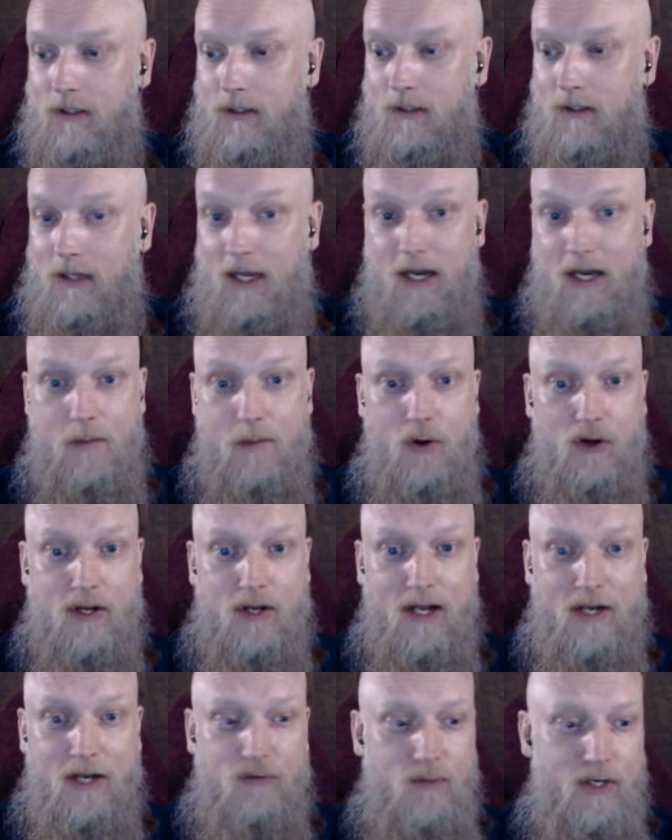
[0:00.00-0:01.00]
In our
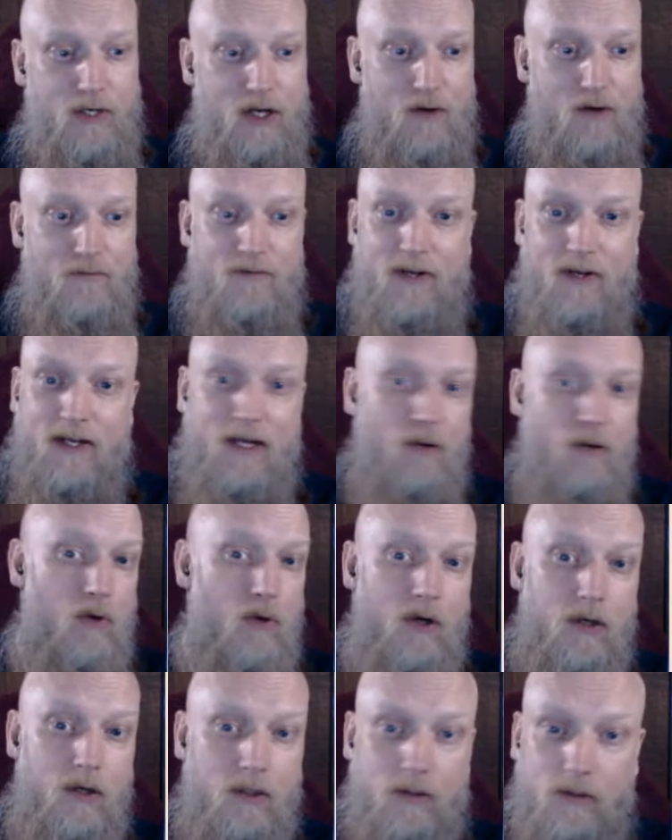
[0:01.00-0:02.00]
modern age, we don't think it
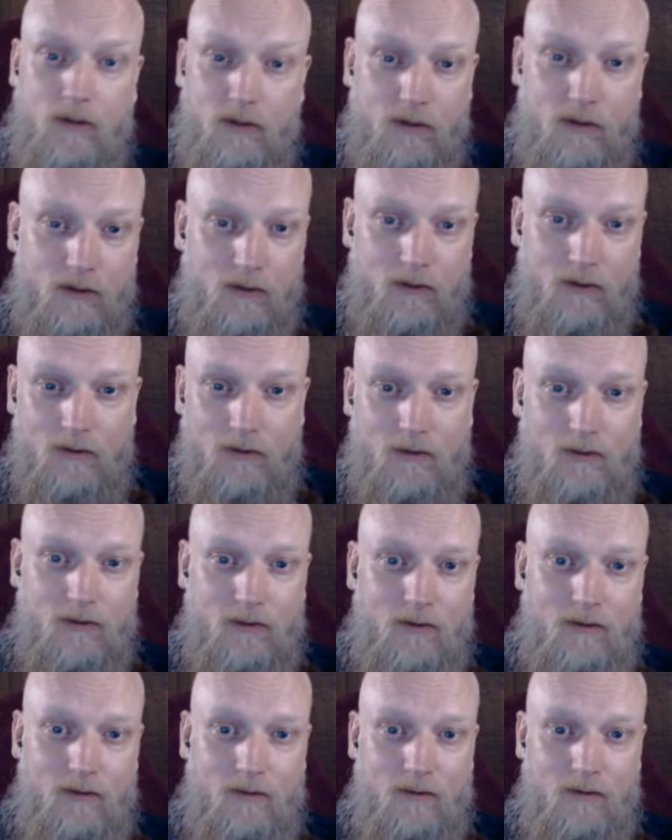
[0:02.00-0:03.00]
works.
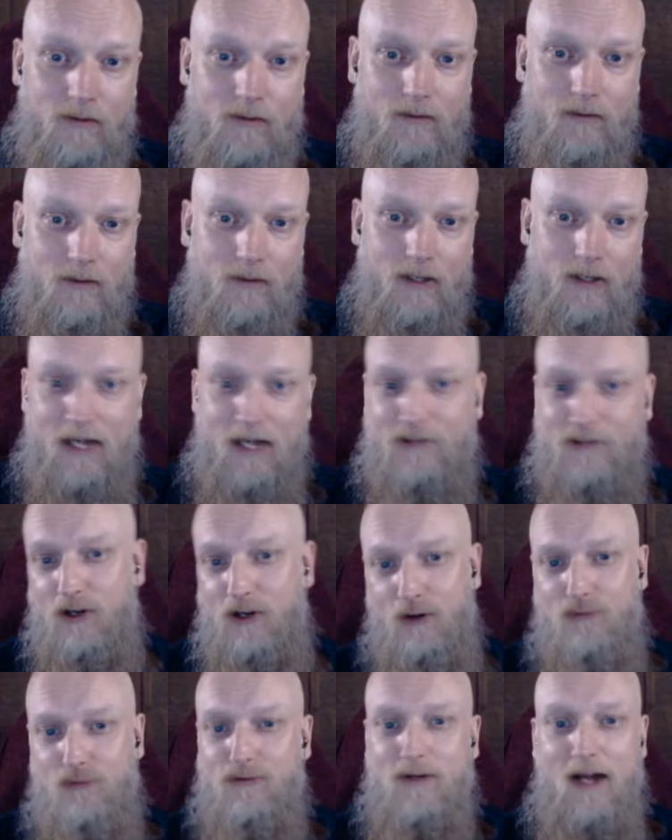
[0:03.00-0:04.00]
And our
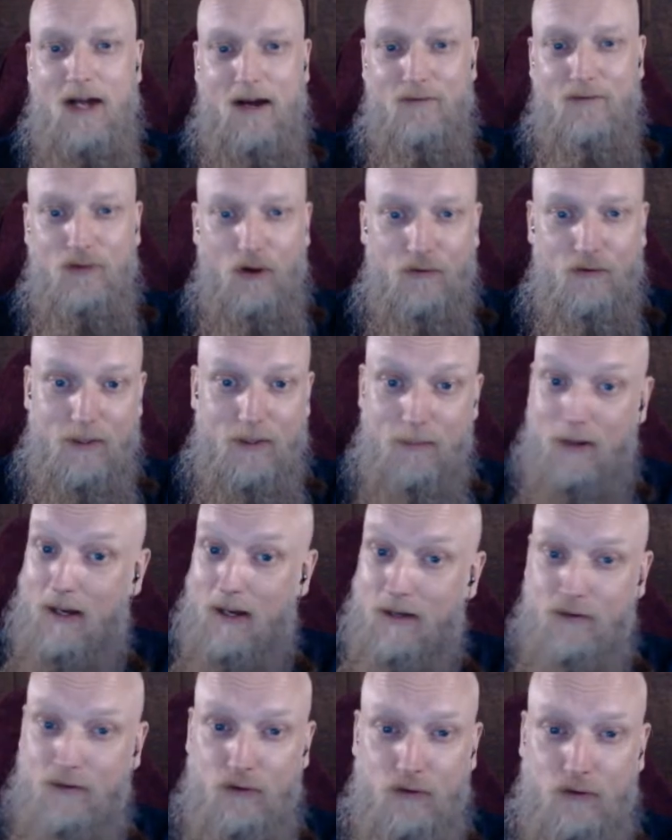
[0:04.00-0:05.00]
children have lofty
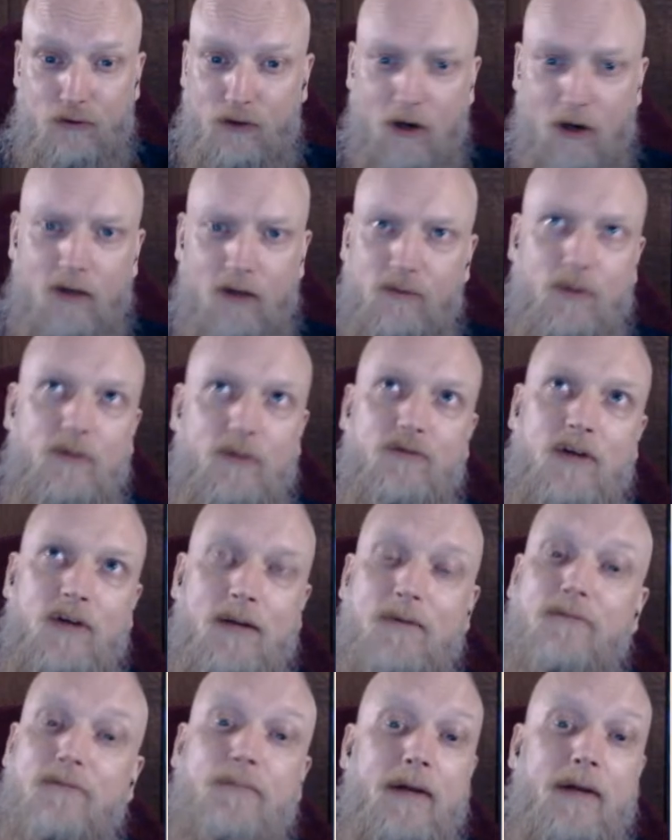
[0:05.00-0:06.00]
plans as children. We
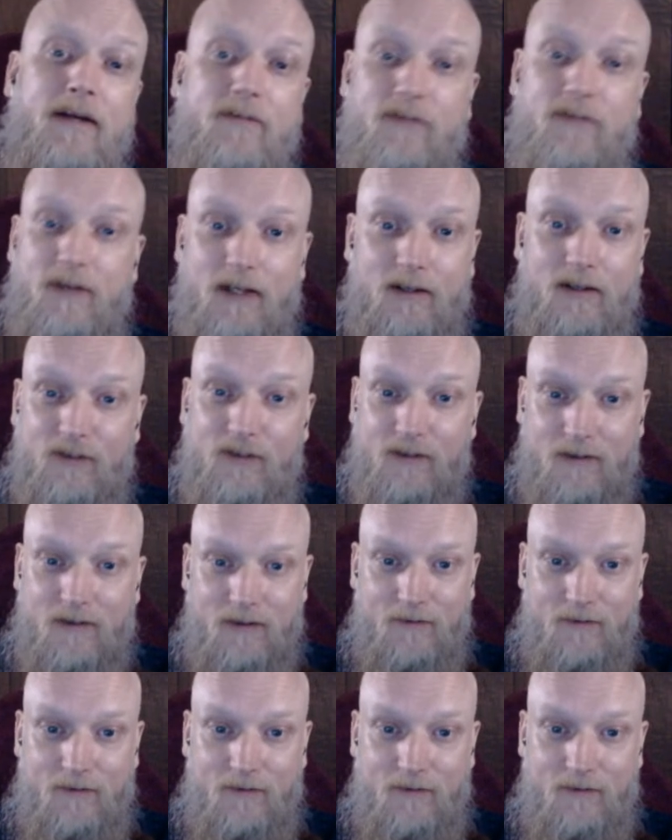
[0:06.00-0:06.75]
dream of big things.